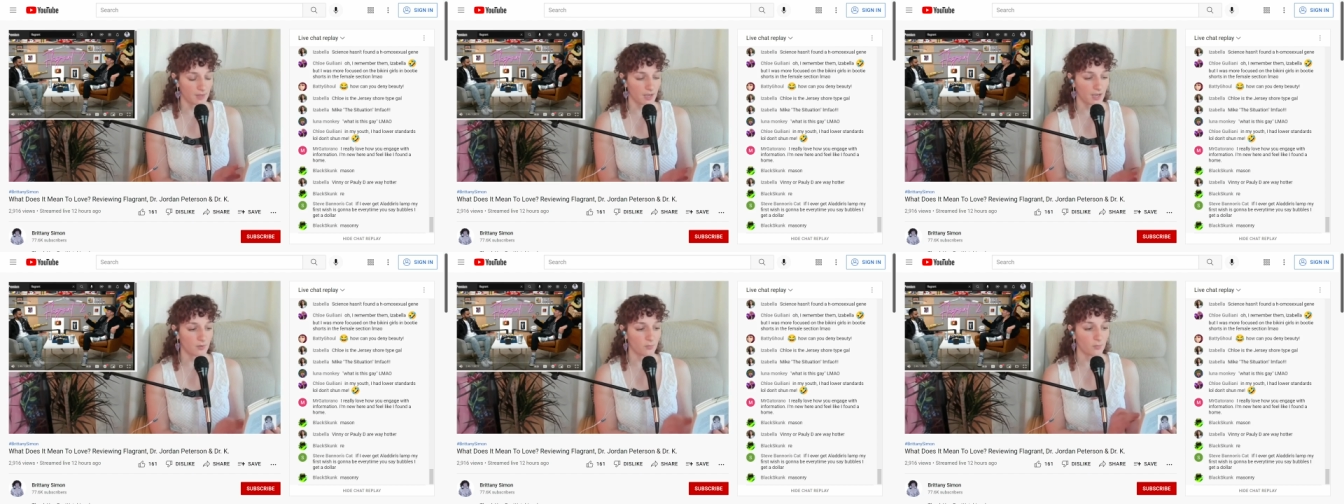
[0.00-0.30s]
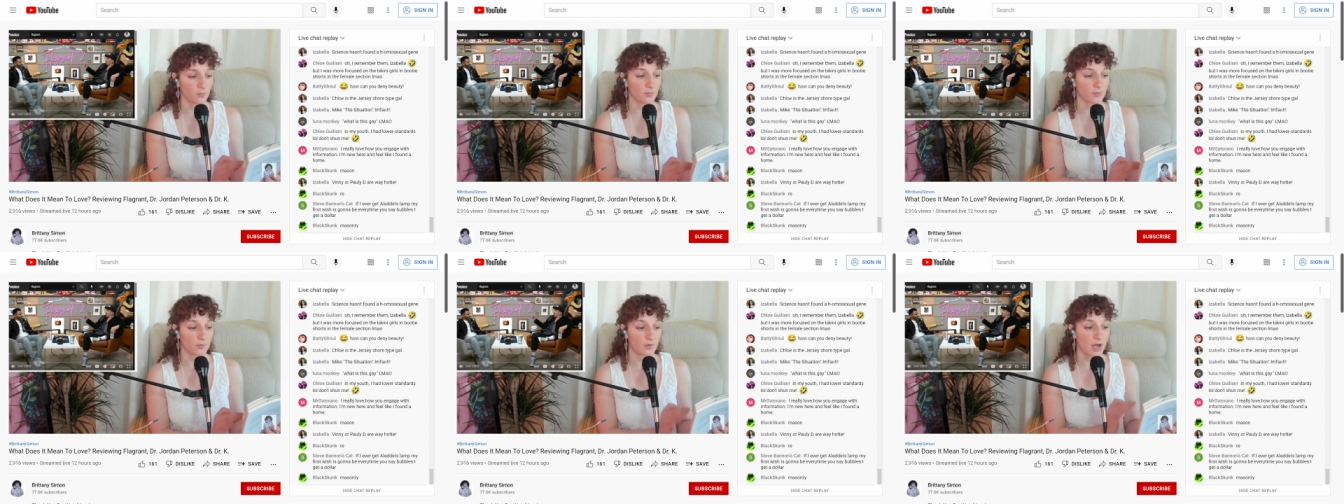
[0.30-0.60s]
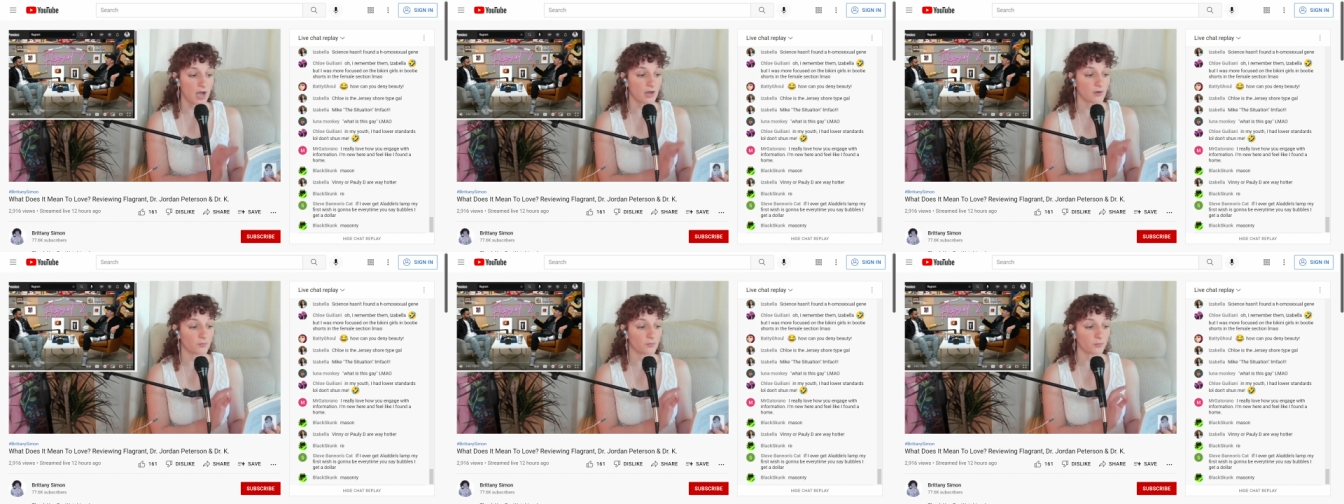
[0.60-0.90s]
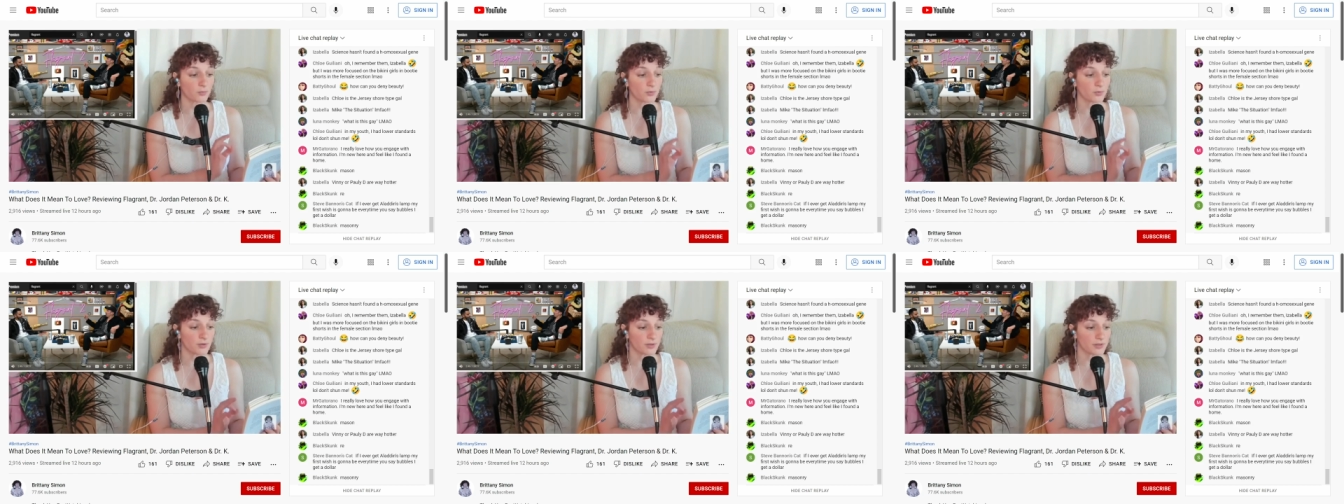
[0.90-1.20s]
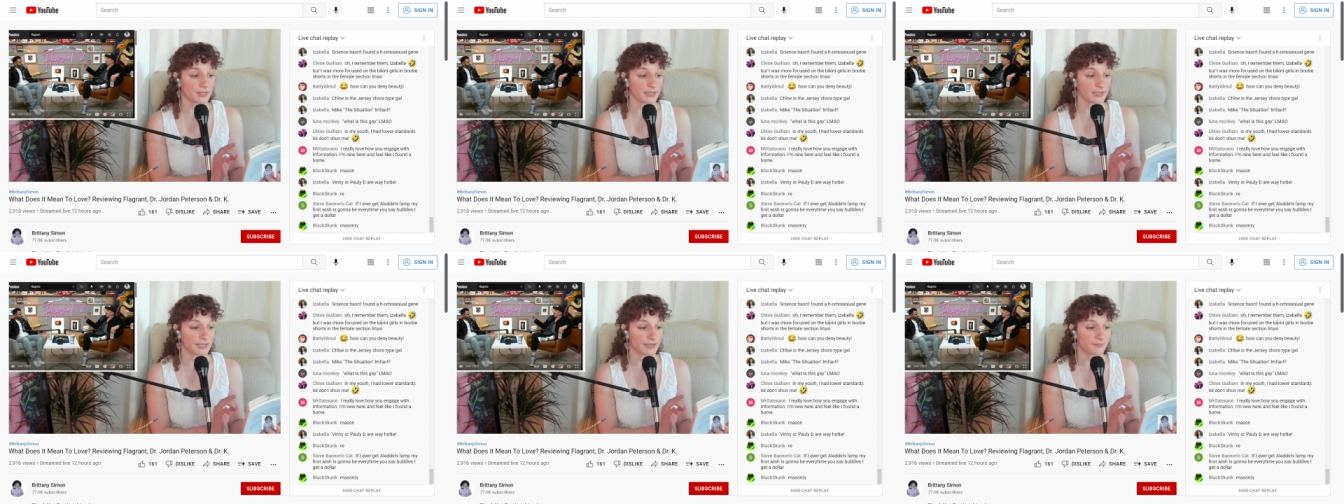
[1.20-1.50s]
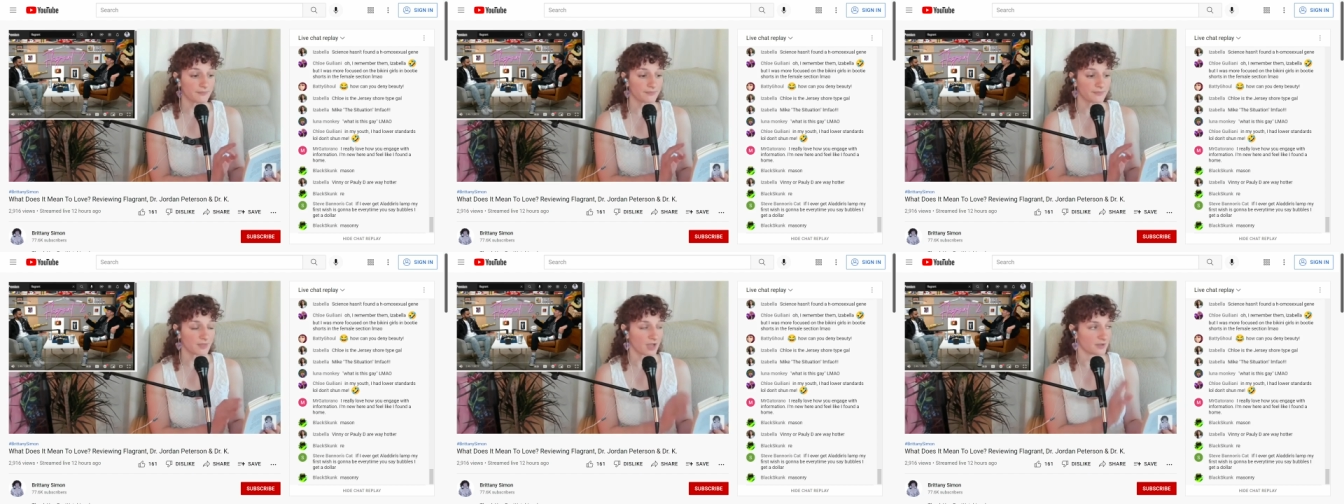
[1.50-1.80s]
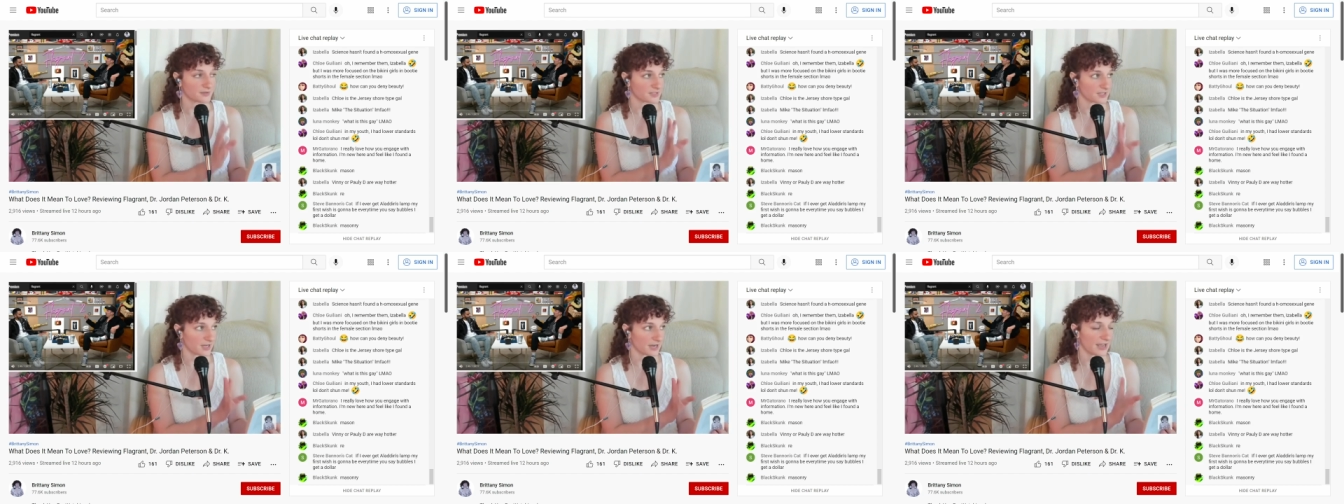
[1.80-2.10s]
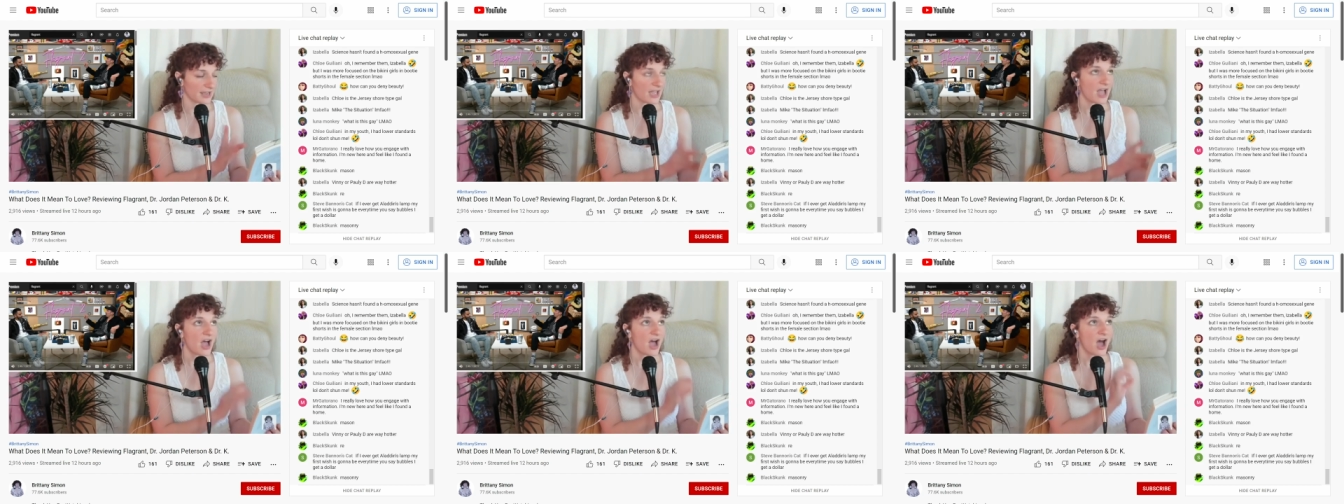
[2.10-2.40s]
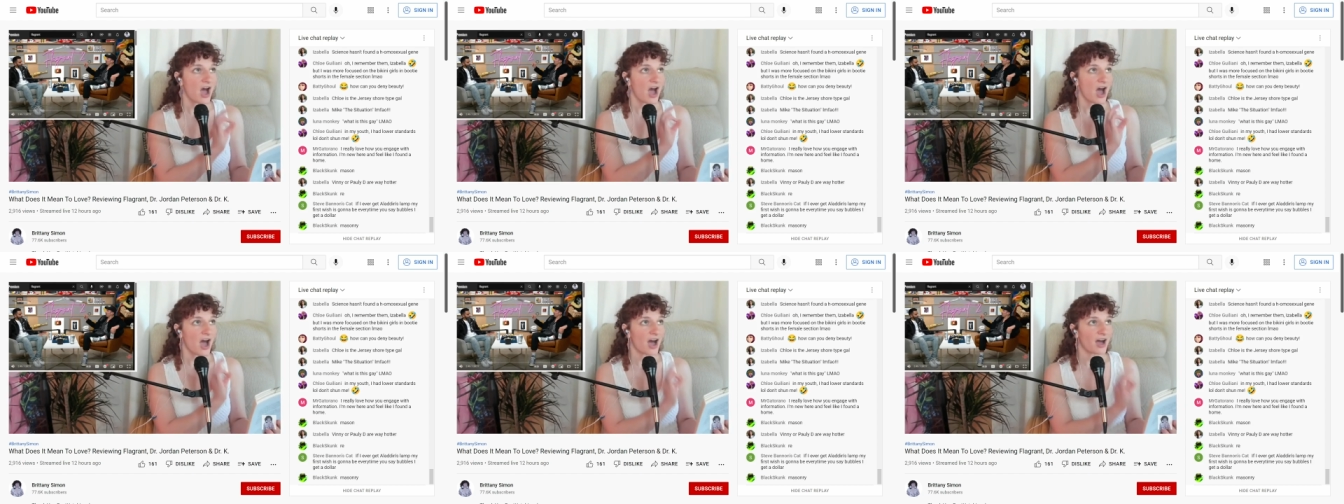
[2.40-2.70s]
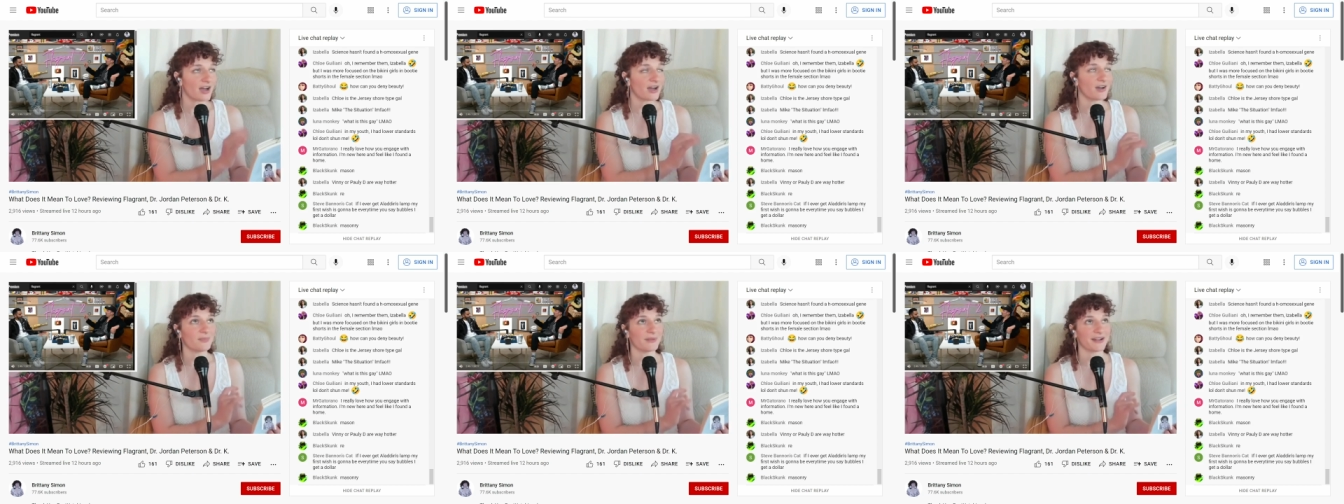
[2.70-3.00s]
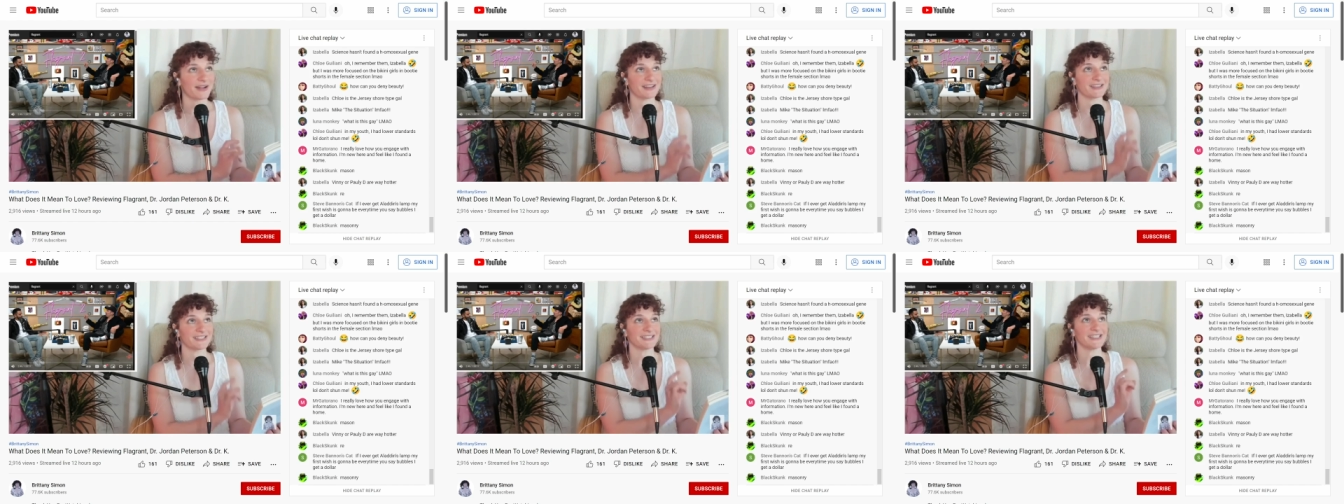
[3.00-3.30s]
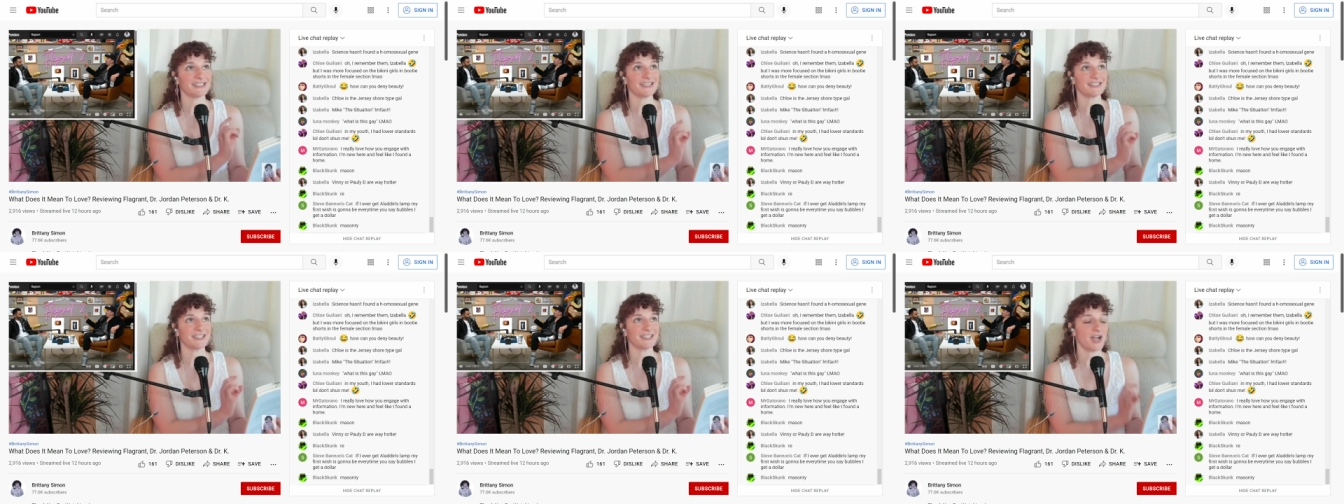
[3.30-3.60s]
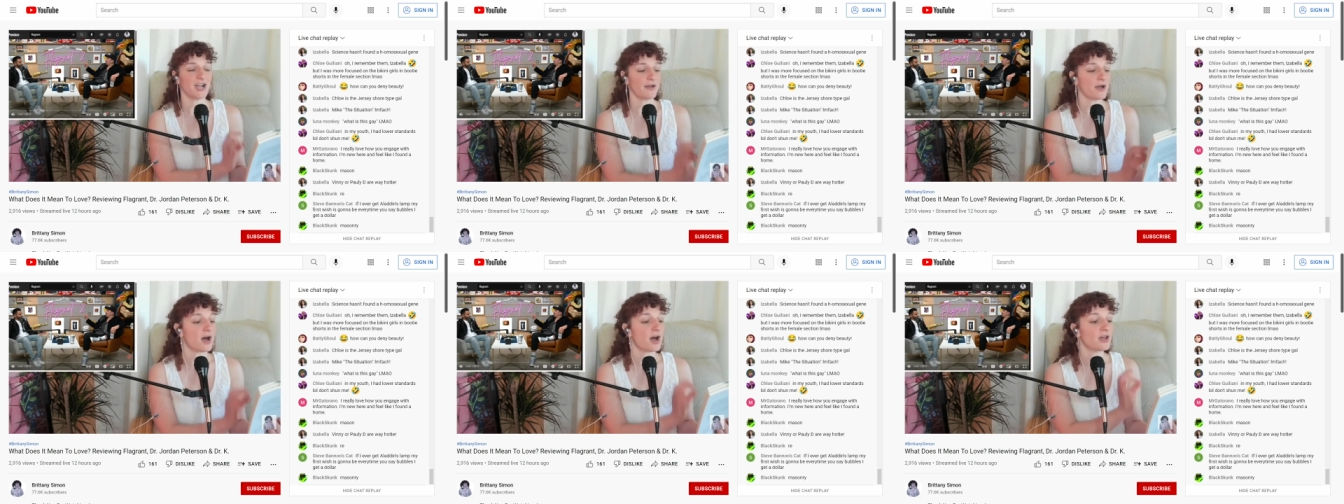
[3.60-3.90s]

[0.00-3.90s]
Unru unruly, I'm sorry. Uh, oh my God, dyslexia.